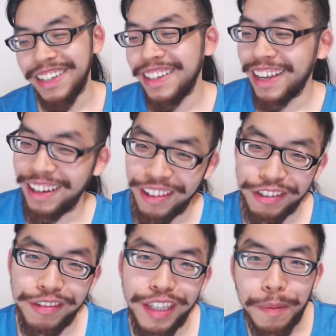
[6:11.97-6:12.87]
And
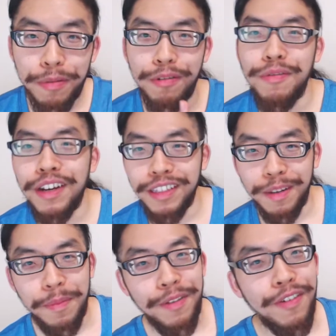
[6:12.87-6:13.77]
also in Deadpool 1, they
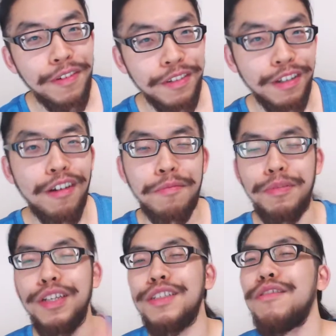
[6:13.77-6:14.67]
made fun of it. Oh,
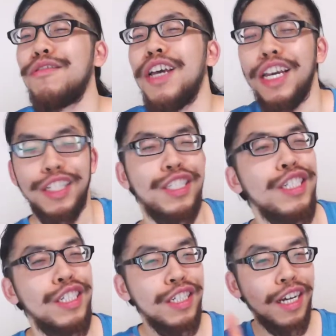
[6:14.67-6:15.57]
please, no
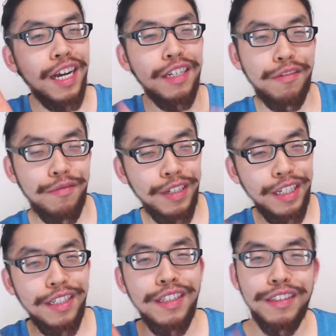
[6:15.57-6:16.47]
CGI
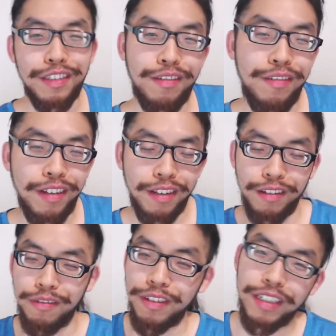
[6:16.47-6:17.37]
green
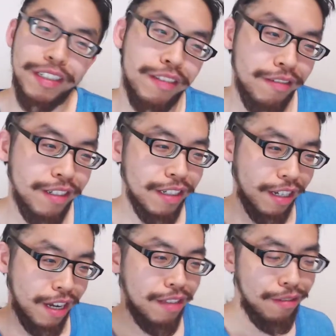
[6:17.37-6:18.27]
screen
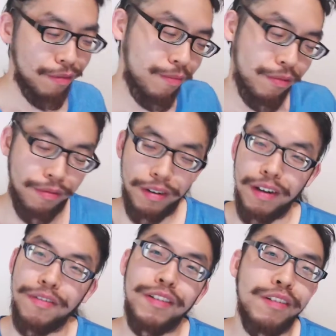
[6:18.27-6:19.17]
costumes or
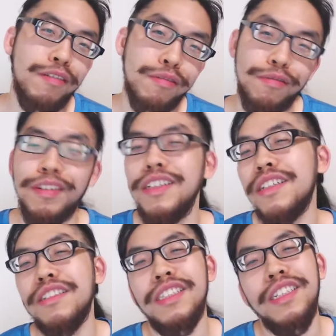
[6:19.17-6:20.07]
whatever. No
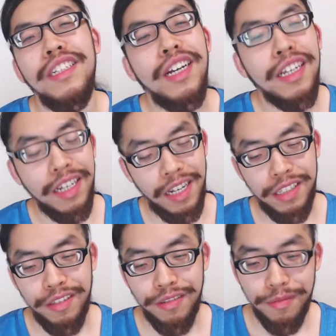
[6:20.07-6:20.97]
green CGI
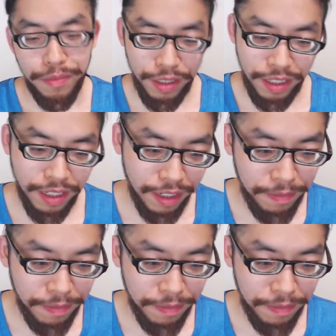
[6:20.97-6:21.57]
costumes. Yeah.